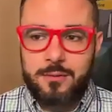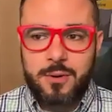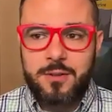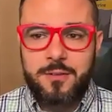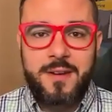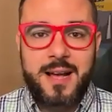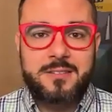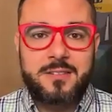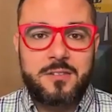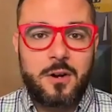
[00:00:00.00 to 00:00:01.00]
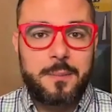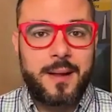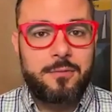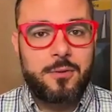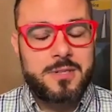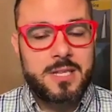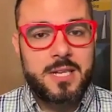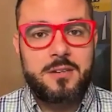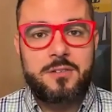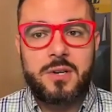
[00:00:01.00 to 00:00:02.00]
We have one of the fastest DR platforms in
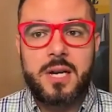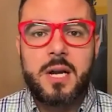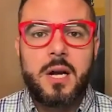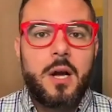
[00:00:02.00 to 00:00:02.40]
the industry.